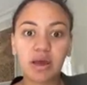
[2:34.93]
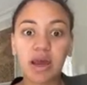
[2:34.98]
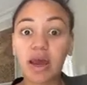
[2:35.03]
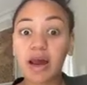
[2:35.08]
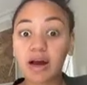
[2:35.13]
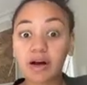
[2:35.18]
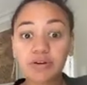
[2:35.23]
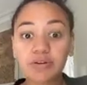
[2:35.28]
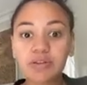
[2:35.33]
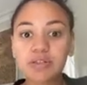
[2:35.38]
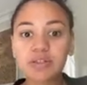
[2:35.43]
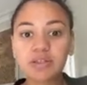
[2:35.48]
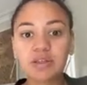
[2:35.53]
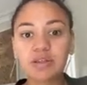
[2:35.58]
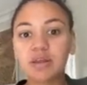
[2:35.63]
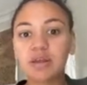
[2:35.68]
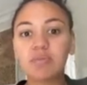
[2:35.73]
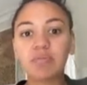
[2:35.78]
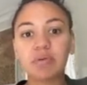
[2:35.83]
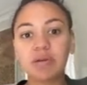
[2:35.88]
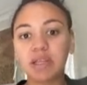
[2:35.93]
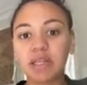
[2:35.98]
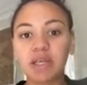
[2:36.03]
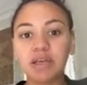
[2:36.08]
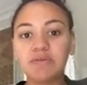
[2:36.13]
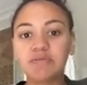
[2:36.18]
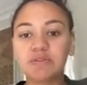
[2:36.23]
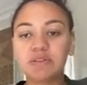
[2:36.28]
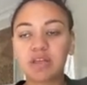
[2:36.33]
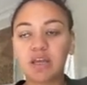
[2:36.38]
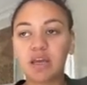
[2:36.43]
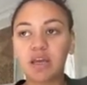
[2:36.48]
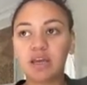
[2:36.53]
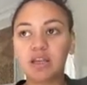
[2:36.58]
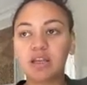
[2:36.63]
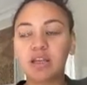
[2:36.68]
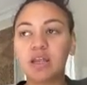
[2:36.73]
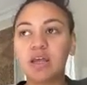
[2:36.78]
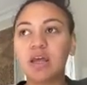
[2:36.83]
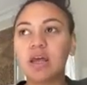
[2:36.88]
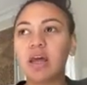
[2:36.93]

else, their beliefs, and